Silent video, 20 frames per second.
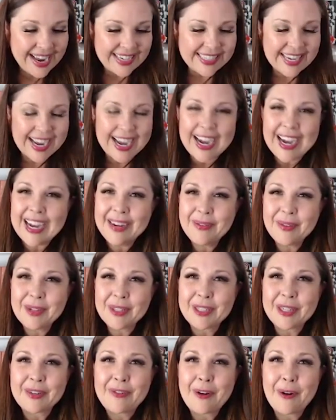And
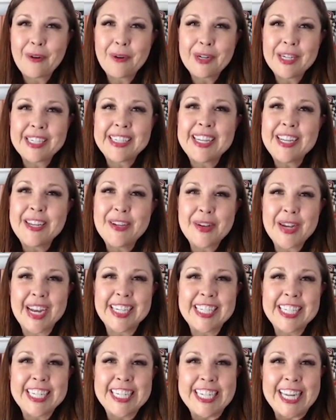I will look forward to
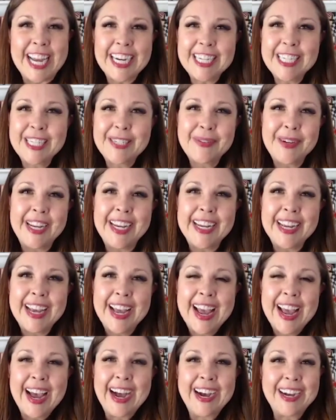seeing you guys next
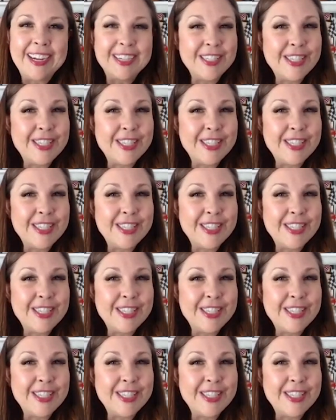week